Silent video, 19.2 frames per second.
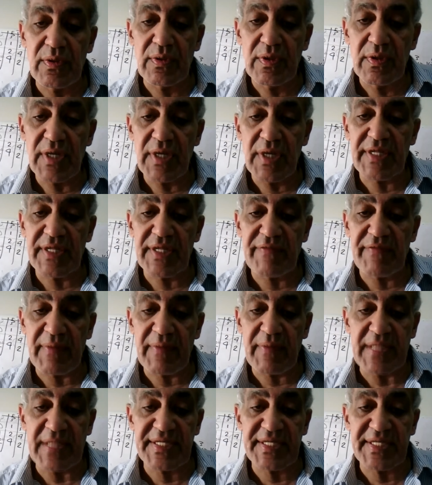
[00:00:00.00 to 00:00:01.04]
in the,
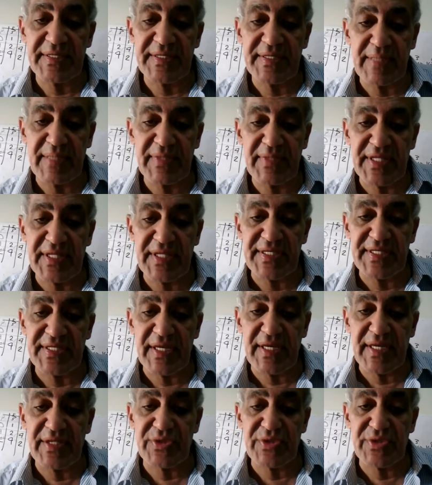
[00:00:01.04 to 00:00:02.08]
as example, the design, the
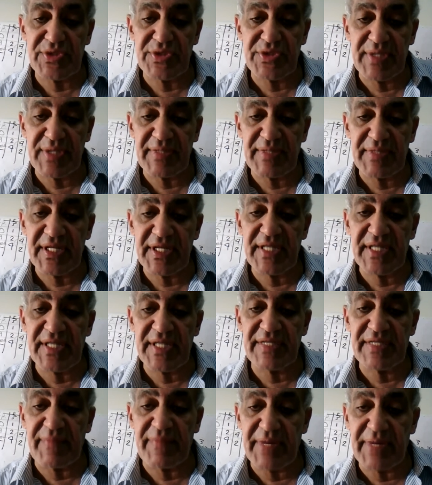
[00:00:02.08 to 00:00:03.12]
sourcing materials, the
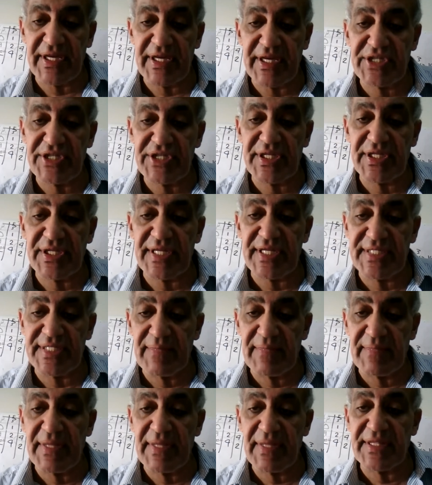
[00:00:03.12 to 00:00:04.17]
fabrication, the
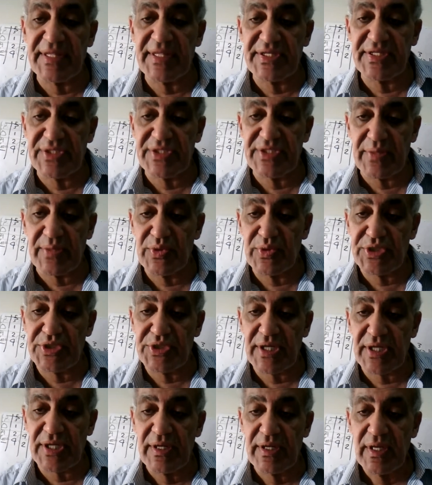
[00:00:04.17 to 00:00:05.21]
assembling, the distribution,
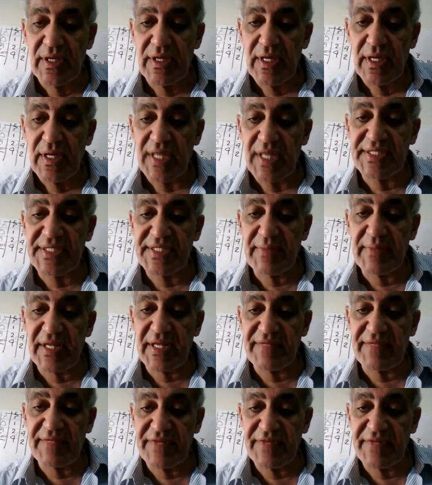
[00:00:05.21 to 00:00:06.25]
assembling and
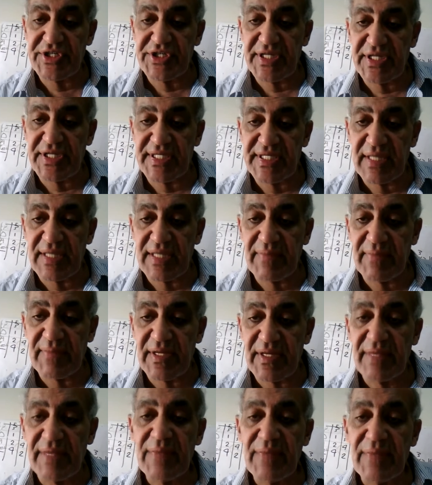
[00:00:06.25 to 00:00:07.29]
finishing as example.
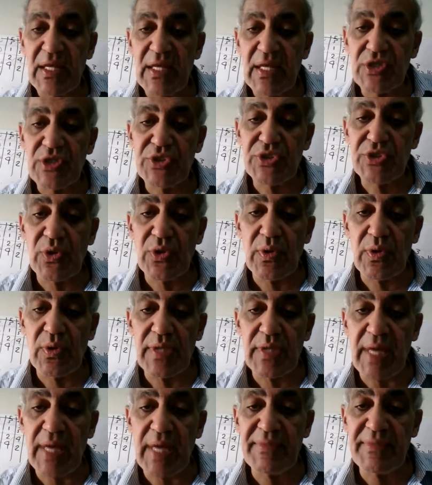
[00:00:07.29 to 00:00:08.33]
So
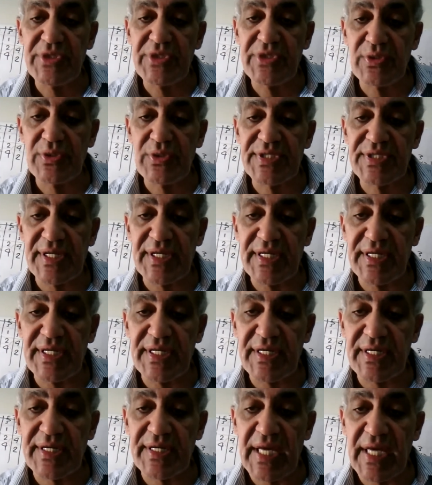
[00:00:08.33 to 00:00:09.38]
MTO is done here,
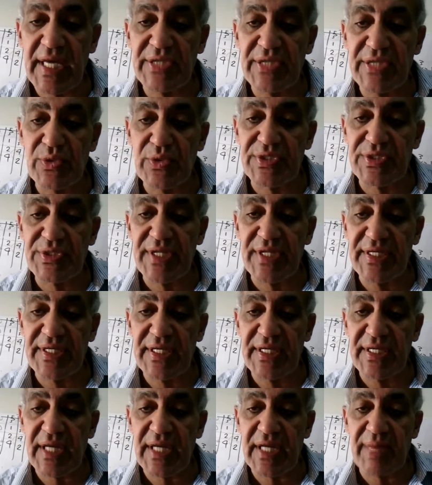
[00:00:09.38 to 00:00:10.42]
ATO is done here,
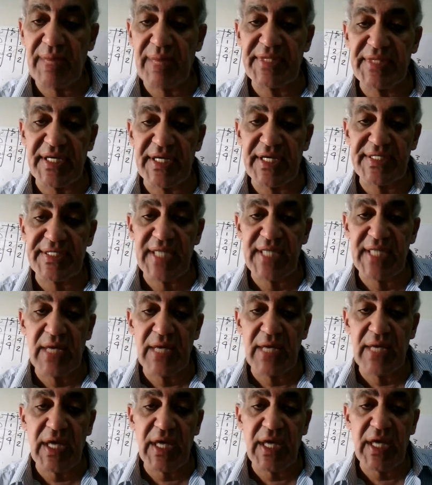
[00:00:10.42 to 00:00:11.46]
MTS. And we
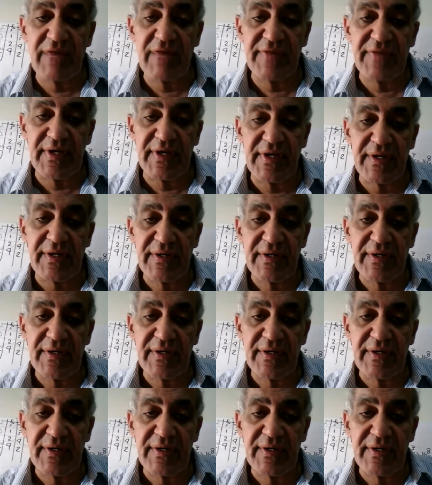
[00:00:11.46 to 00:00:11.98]
have here